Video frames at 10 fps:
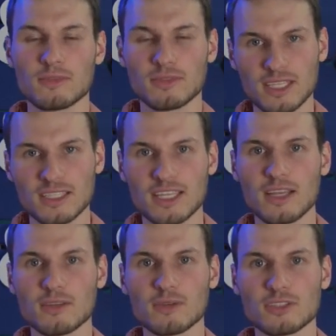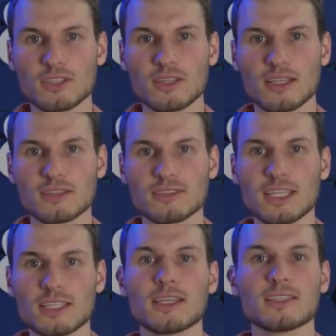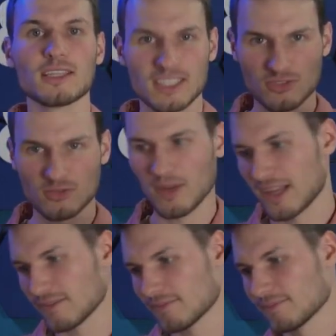Take care. Until then, take it easy and goodbye.